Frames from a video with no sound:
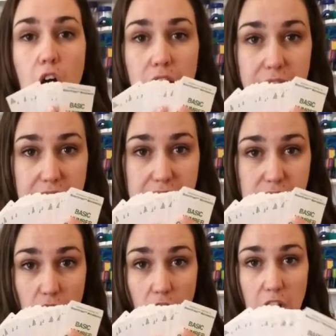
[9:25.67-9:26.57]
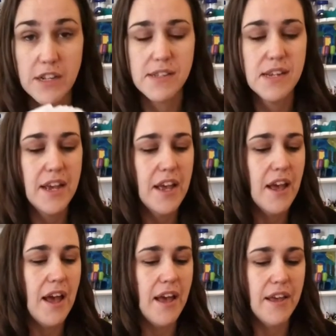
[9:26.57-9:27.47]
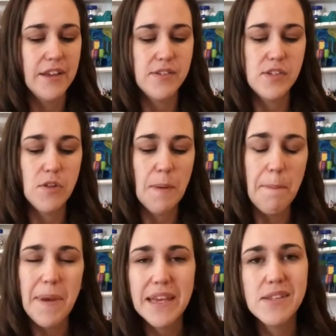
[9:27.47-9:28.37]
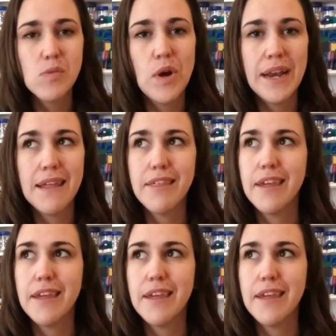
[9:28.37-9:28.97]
She does love Right Start Math and she probably goes into,